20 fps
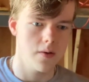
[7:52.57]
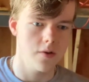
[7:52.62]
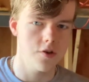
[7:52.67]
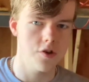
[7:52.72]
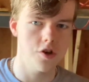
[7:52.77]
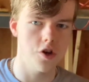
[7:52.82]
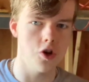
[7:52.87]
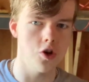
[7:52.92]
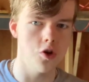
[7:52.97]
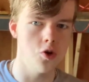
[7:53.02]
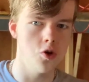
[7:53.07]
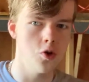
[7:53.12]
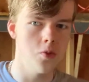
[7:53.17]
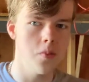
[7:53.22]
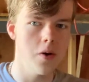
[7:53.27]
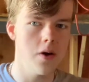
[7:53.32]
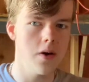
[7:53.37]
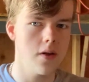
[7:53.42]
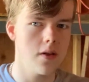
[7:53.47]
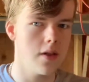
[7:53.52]

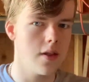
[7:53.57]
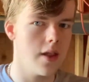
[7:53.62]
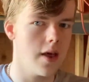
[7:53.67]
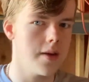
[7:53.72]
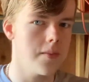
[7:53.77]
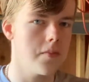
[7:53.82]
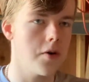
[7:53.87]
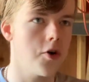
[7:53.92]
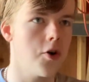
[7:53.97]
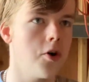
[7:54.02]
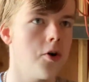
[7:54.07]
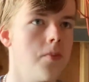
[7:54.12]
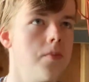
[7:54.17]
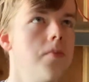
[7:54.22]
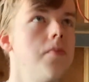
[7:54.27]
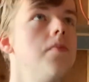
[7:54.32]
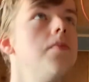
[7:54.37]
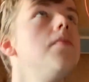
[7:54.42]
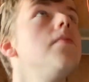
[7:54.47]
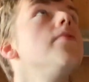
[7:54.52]
tube light bulb
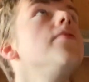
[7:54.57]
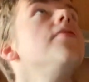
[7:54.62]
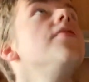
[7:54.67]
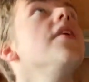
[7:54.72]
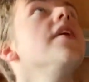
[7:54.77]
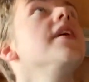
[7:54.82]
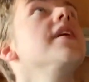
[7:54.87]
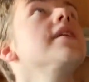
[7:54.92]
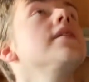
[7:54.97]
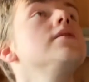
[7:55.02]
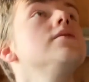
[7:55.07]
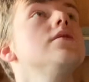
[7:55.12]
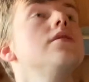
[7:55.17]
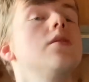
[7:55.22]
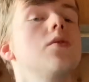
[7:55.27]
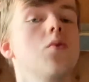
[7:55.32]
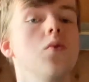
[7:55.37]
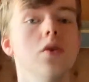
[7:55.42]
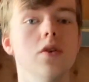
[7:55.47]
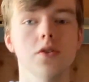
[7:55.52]
things, there
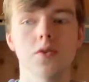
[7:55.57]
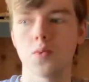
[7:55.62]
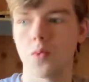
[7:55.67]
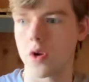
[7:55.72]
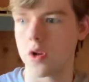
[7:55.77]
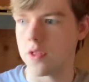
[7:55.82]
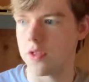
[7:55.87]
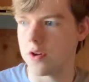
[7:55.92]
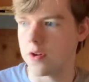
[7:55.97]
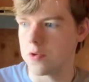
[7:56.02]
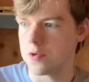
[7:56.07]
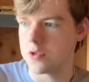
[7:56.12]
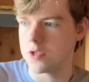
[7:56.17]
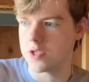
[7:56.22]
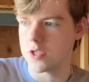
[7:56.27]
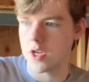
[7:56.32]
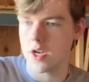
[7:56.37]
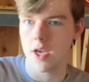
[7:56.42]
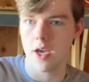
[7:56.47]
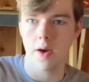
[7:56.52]
was one of those
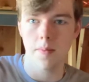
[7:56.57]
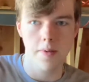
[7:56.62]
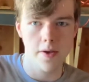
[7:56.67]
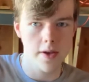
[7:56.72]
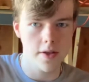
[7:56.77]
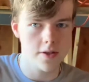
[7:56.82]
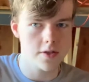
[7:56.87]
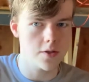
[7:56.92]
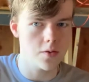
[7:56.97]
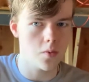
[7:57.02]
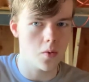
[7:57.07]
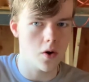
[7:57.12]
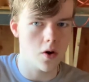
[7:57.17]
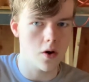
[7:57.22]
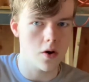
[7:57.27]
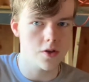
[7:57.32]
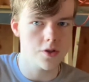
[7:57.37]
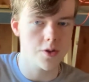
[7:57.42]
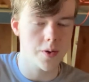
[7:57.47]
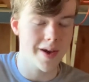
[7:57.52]
sitting up against the wall.
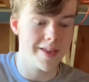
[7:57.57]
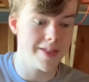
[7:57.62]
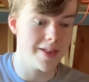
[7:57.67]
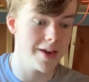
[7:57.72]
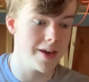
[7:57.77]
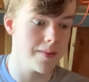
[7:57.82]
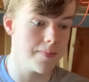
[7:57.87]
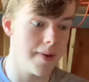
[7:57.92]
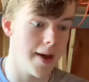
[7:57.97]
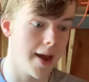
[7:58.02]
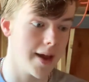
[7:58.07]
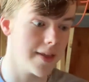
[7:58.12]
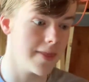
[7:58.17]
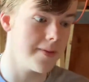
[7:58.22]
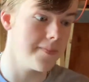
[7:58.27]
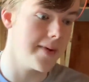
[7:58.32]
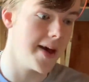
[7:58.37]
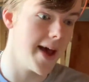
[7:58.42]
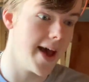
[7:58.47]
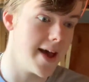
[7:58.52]
So I think back in the
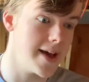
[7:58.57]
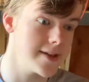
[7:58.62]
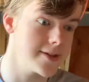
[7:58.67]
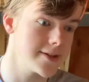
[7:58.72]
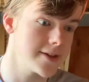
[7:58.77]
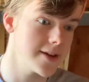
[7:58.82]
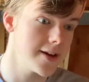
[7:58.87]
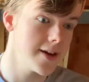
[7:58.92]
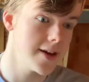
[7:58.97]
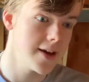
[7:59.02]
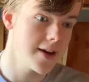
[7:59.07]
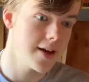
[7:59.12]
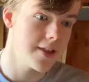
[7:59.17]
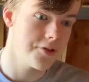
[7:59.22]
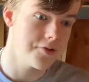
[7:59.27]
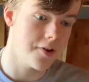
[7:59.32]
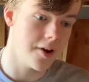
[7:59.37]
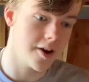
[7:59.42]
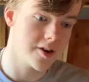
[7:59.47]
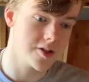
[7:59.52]
past
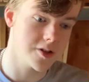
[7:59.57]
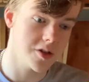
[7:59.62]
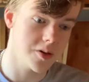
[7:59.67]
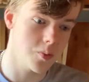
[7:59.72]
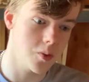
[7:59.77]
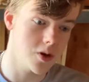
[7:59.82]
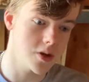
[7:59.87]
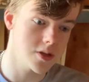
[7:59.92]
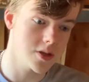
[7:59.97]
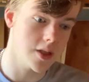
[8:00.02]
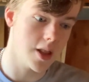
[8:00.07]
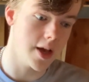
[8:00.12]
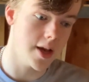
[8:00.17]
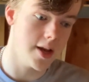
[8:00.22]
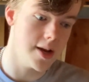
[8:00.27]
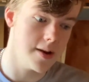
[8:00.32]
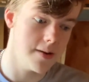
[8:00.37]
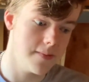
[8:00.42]
there actually was light